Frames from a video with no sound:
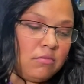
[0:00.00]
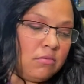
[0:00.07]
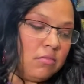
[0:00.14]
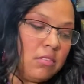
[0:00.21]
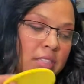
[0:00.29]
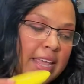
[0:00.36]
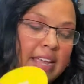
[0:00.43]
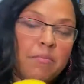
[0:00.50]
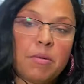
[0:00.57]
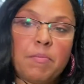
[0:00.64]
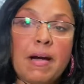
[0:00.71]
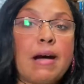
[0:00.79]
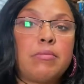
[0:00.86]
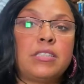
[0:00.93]

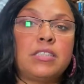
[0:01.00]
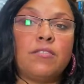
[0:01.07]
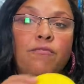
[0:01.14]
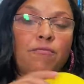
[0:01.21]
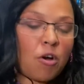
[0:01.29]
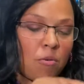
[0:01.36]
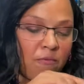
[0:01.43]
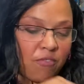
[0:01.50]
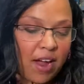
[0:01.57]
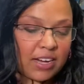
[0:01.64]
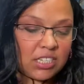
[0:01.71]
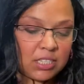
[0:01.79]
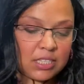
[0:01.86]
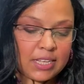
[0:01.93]
thingamabobs, the foam
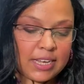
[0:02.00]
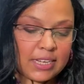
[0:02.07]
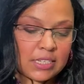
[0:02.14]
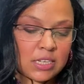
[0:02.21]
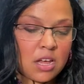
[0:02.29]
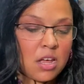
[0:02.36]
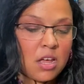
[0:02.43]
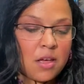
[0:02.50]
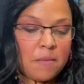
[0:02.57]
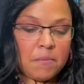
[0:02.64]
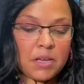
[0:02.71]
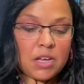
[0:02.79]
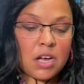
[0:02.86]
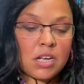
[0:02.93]
fraction things,
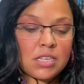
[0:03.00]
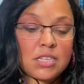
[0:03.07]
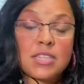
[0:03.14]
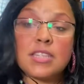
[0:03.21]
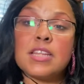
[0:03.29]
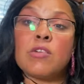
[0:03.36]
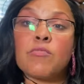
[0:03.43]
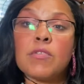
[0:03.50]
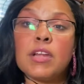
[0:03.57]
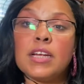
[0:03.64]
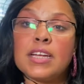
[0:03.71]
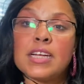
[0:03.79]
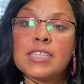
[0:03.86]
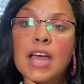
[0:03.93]
because it really
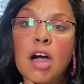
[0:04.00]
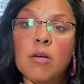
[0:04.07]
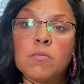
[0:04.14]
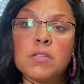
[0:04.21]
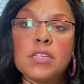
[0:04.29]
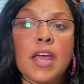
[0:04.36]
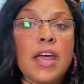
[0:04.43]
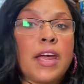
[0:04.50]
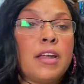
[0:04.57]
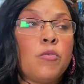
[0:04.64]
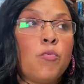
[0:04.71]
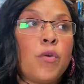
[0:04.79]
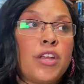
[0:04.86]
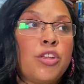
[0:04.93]
does help.
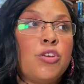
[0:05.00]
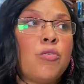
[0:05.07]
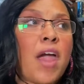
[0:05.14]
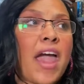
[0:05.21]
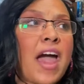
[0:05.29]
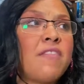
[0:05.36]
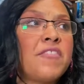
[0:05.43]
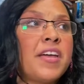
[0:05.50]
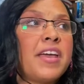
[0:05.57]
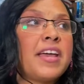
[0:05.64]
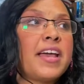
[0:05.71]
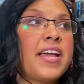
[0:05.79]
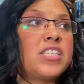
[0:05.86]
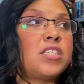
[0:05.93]
And when you have
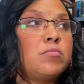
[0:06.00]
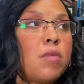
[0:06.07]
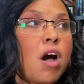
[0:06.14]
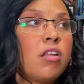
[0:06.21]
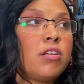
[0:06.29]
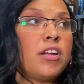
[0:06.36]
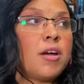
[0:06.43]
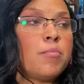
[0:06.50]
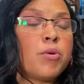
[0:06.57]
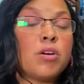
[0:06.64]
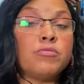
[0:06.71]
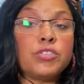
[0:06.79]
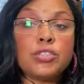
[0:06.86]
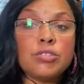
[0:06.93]
a smaller number
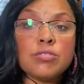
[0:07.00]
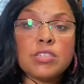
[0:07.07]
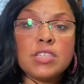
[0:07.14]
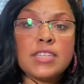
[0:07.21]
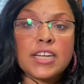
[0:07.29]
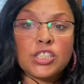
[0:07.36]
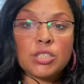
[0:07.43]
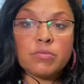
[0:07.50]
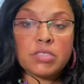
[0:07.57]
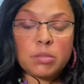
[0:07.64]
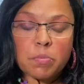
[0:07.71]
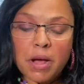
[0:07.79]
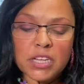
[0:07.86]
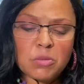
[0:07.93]
of students that you're
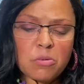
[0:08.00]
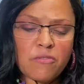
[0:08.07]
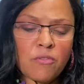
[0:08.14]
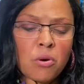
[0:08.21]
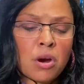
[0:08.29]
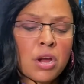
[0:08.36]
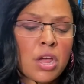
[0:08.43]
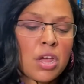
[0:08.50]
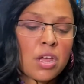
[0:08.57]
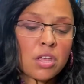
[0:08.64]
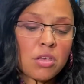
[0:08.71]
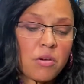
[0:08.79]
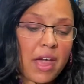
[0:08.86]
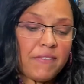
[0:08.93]
responsible for,
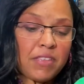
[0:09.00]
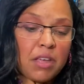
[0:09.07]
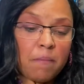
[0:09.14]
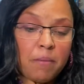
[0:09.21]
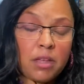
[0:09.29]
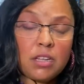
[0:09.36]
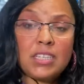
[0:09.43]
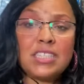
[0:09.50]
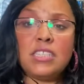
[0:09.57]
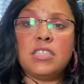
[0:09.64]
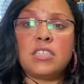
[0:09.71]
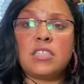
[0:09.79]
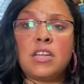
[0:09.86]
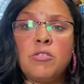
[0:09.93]
you have the ability
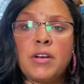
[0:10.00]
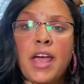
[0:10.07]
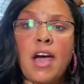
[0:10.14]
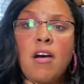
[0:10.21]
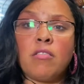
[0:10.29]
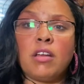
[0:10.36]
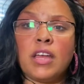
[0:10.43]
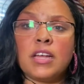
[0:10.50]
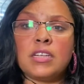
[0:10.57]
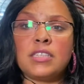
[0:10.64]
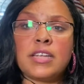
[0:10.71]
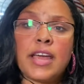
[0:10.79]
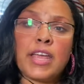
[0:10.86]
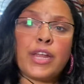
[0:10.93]
to slow down and
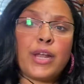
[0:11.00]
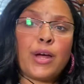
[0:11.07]
say, you know